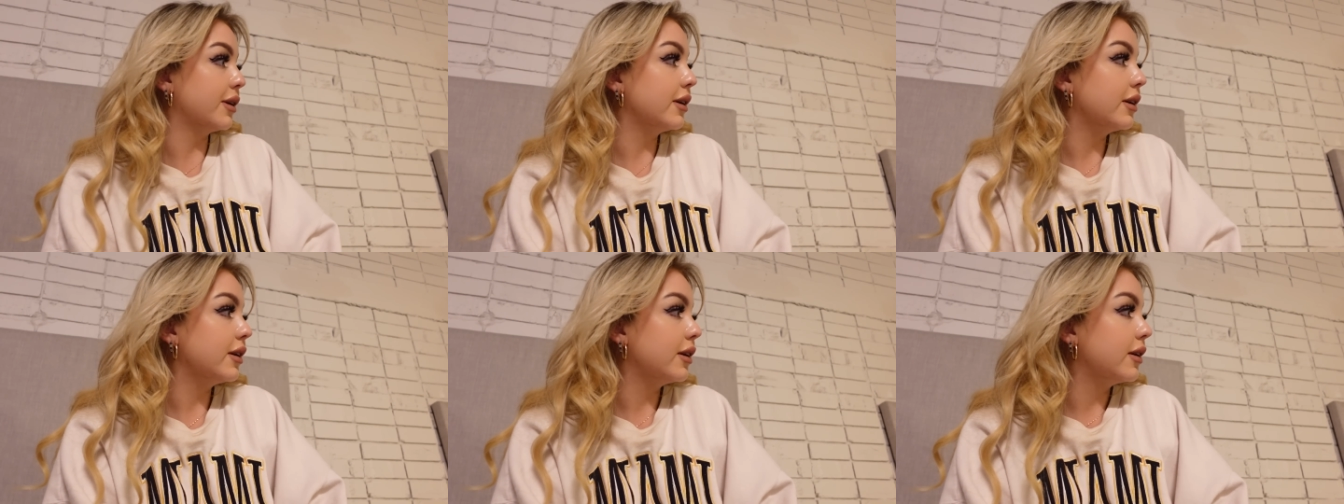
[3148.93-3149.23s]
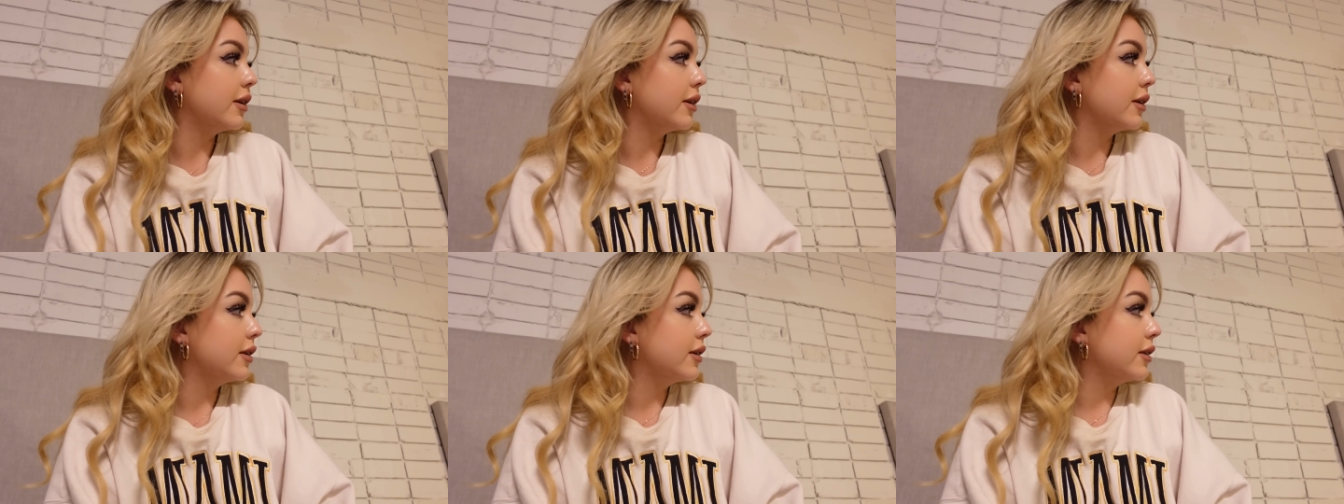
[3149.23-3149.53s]
Because I
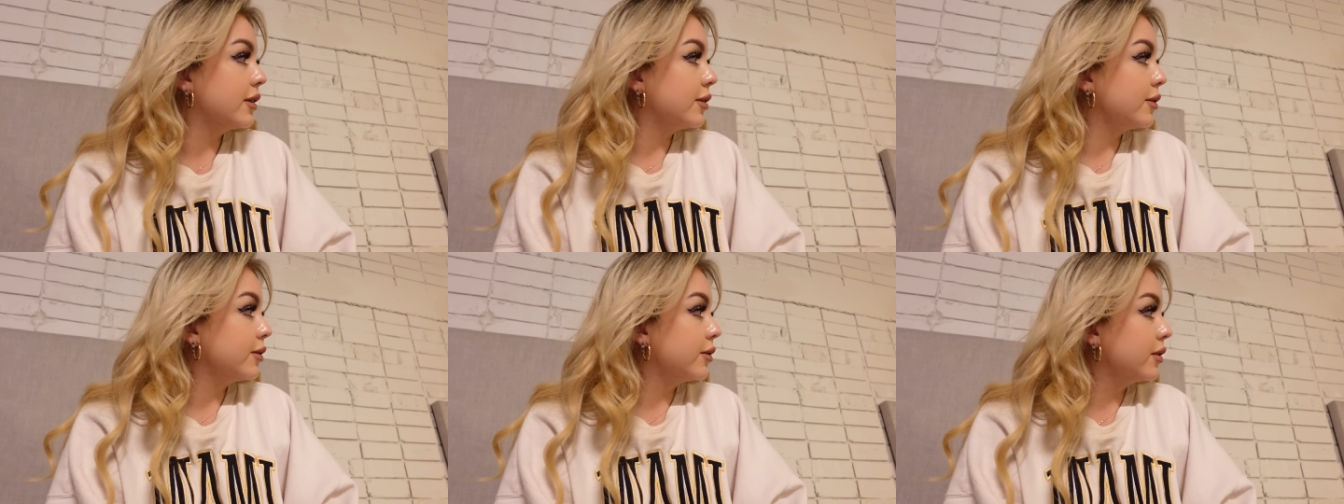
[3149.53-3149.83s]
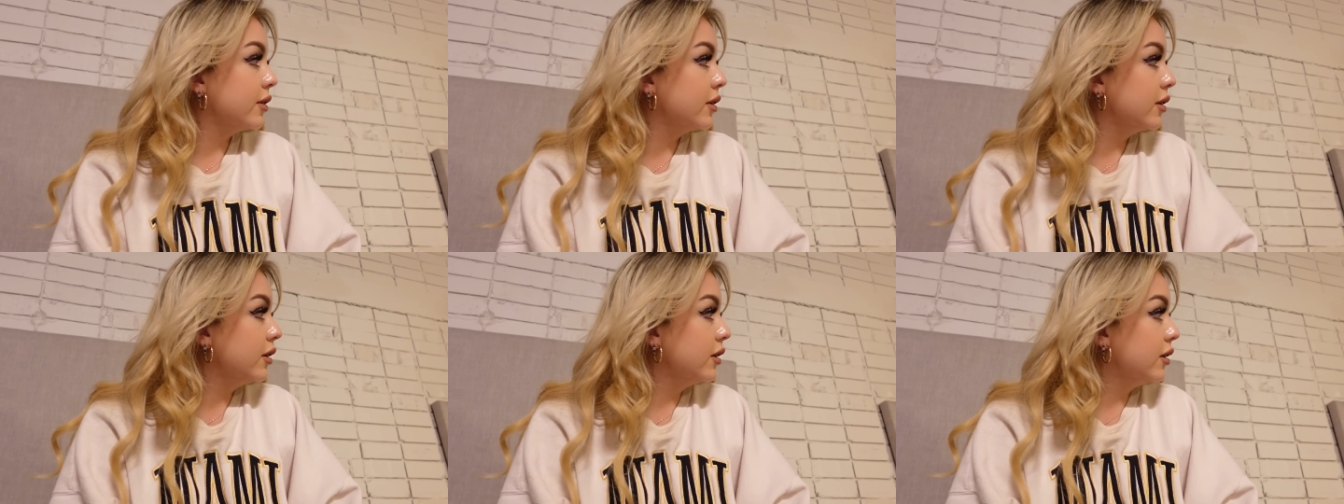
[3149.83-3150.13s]
felt
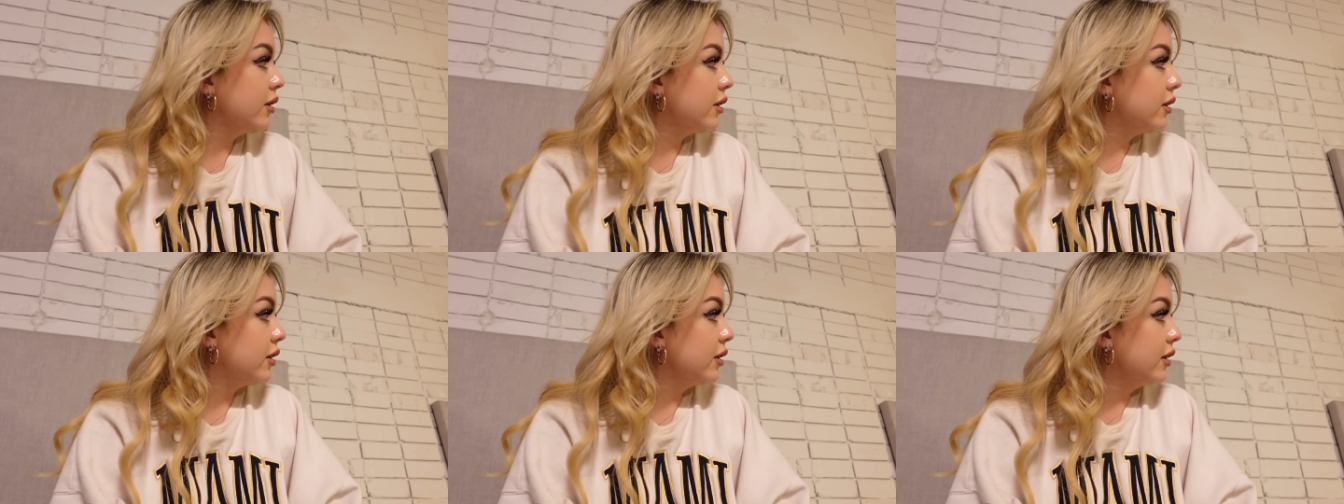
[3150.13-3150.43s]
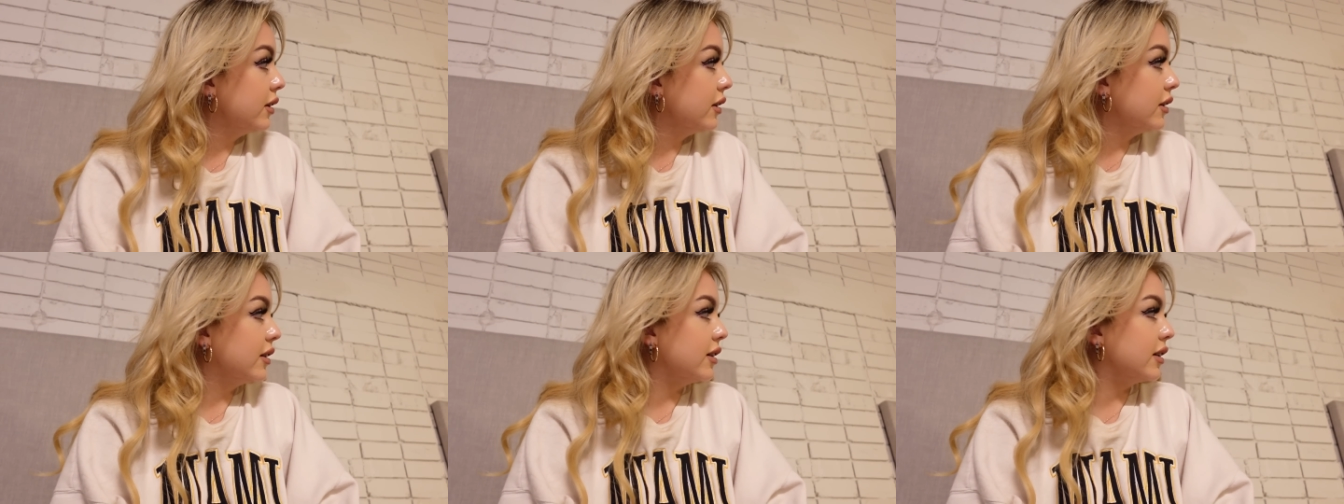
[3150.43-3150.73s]
rude doing
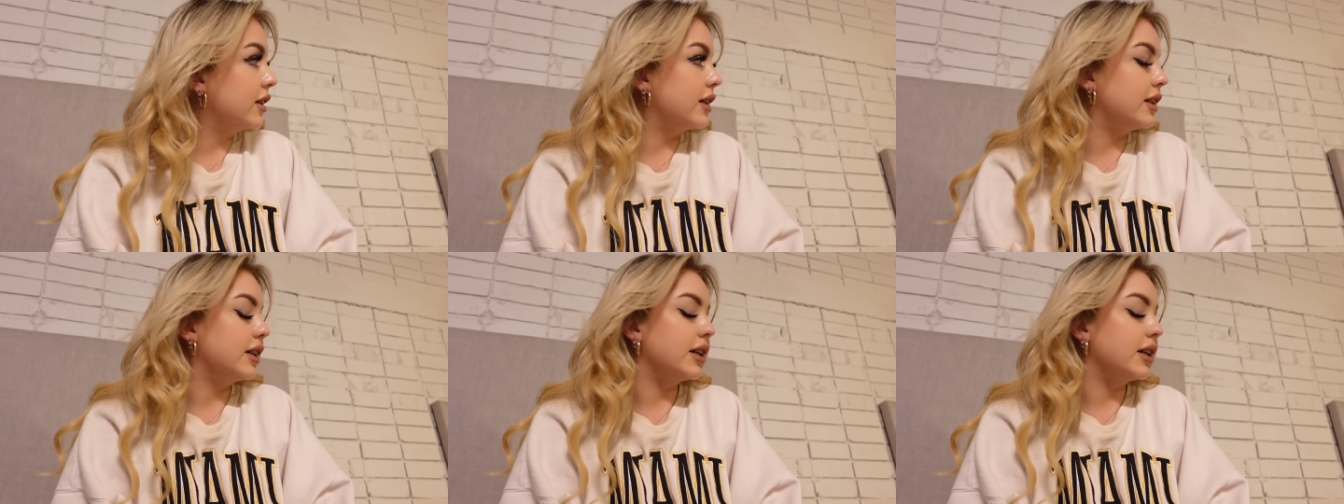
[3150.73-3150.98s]
it last night.